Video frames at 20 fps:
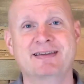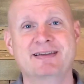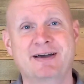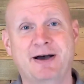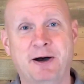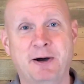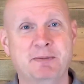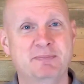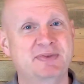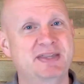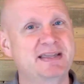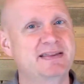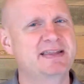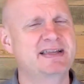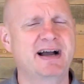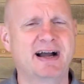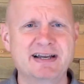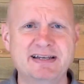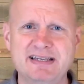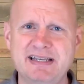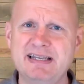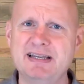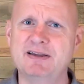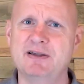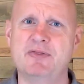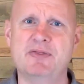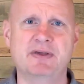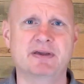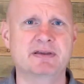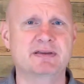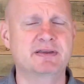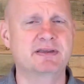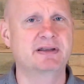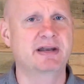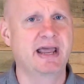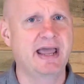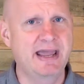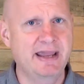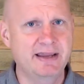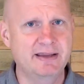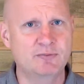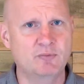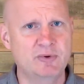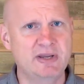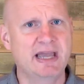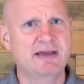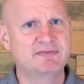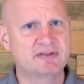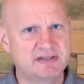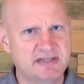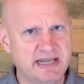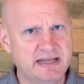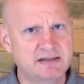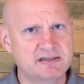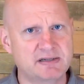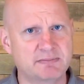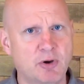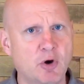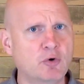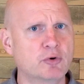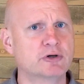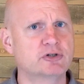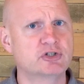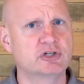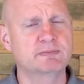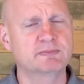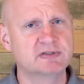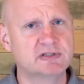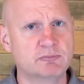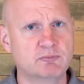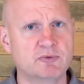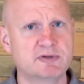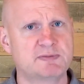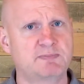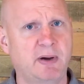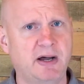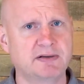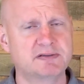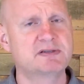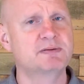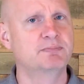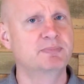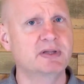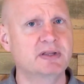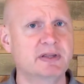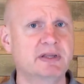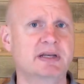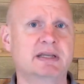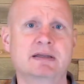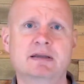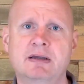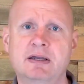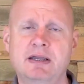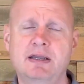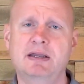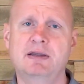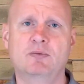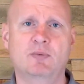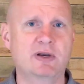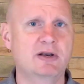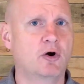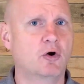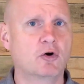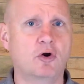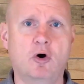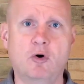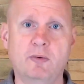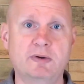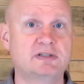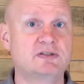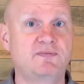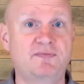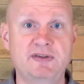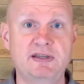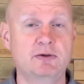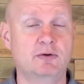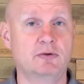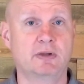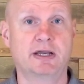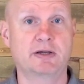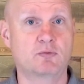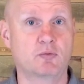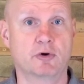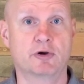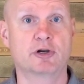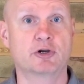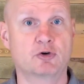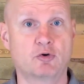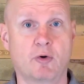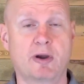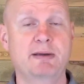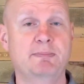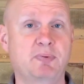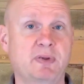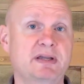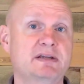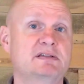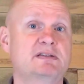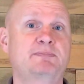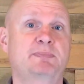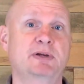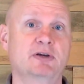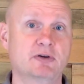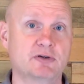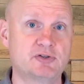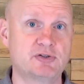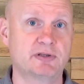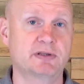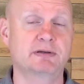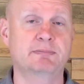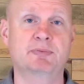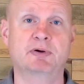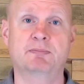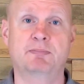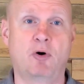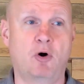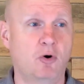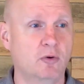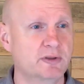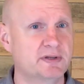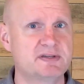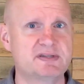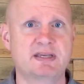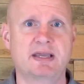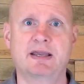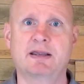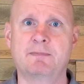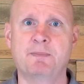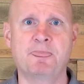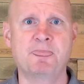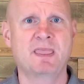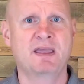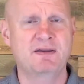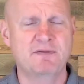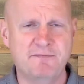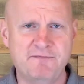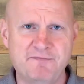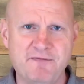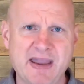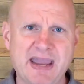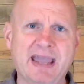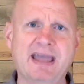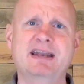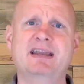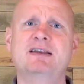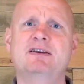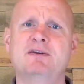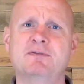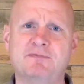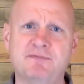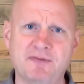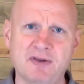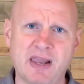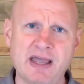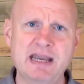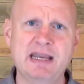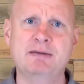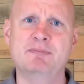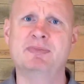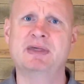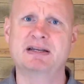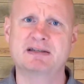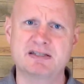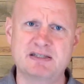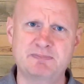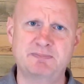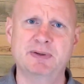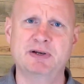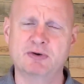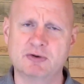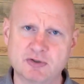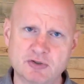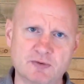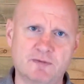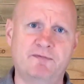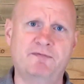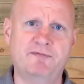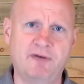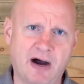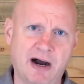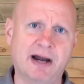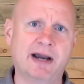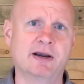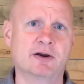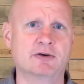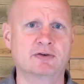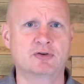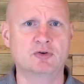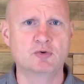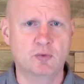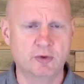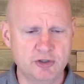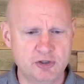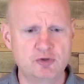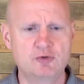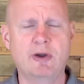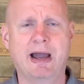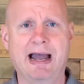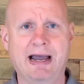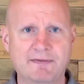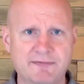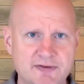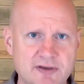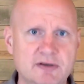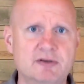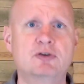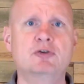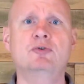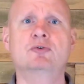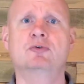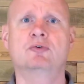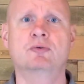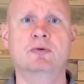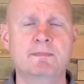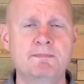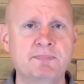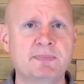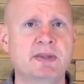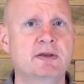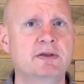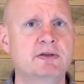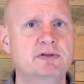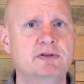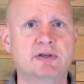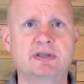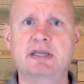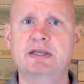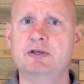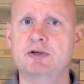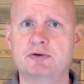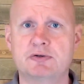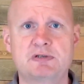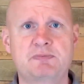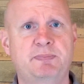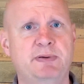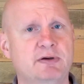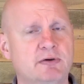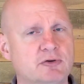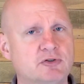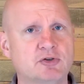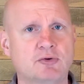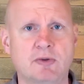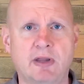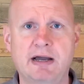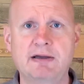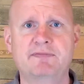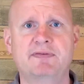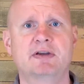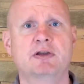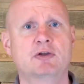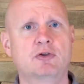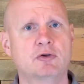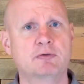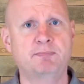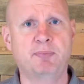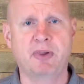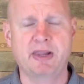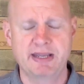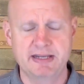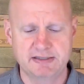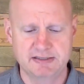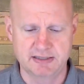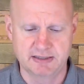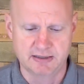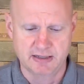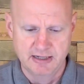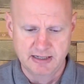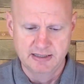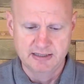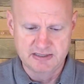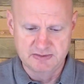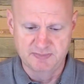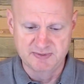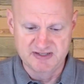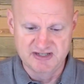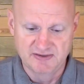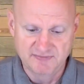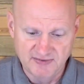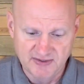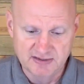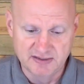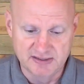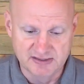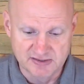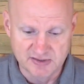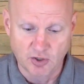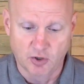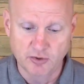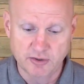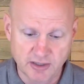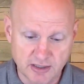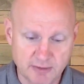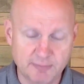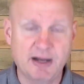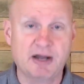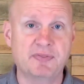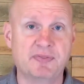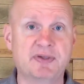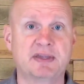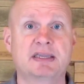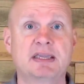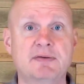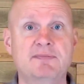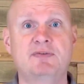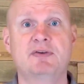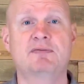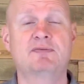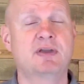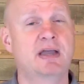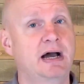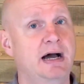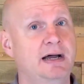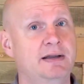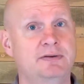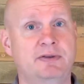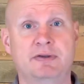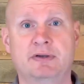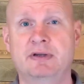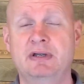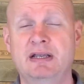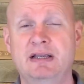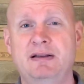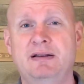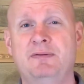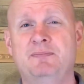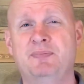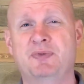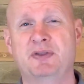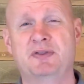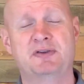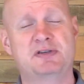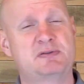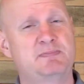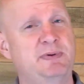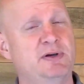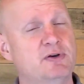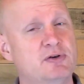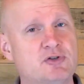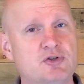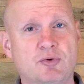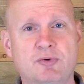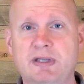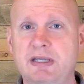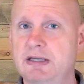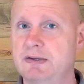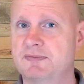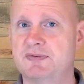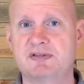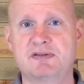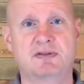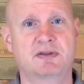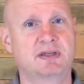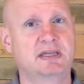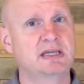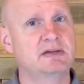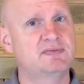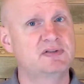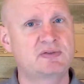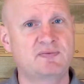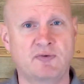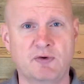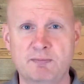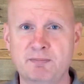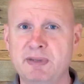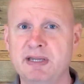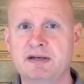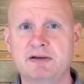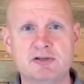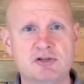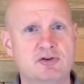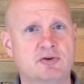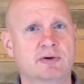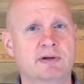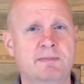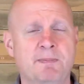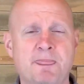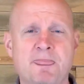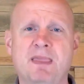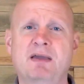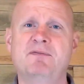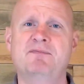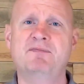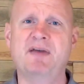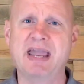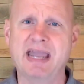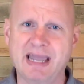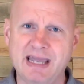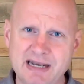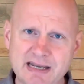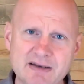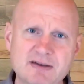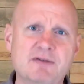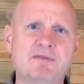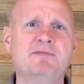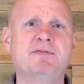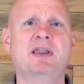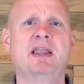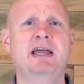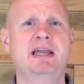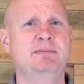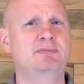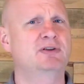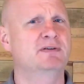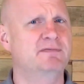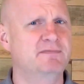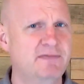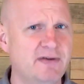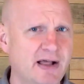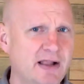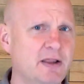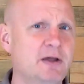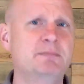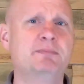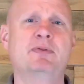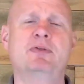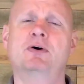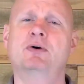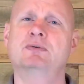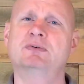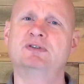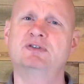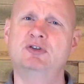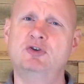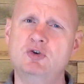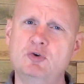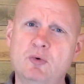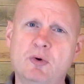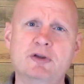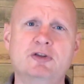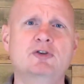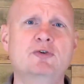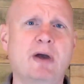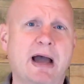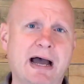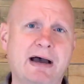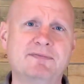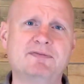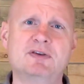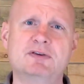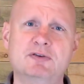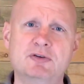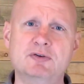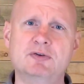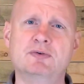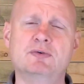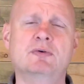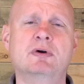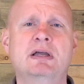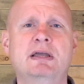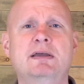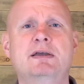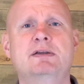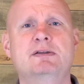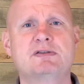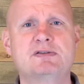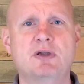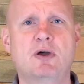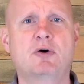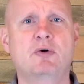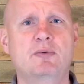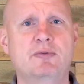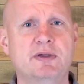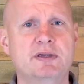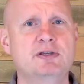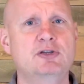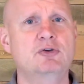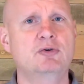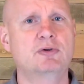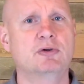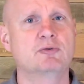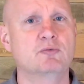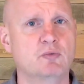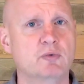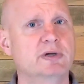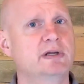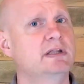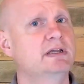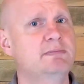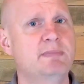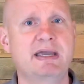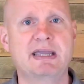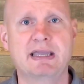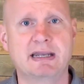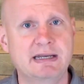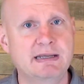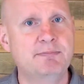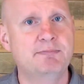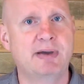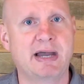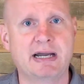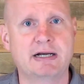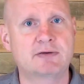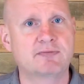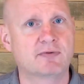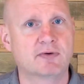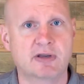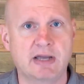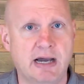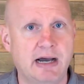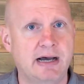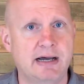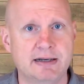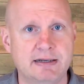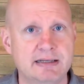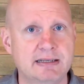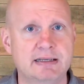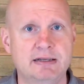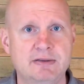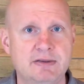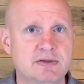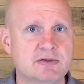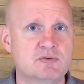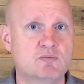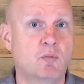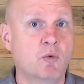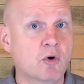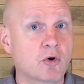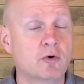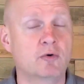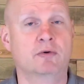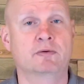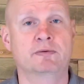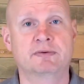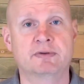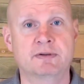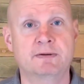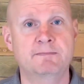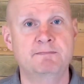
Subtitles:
The idea that hey, we have to take some ownership, some responsibility. We don't always feel like we're in a great place spiritually, but Paul is saying, fan into flame that spiritual fire. Do what you have to do to get your spiritual life in a good place. And specifically, he's talking about the gift of God, the spiritual gifts, the gifts for ministry. Fan into flame, develop those. Do what you have to do so that you can really make an impact for God in this world.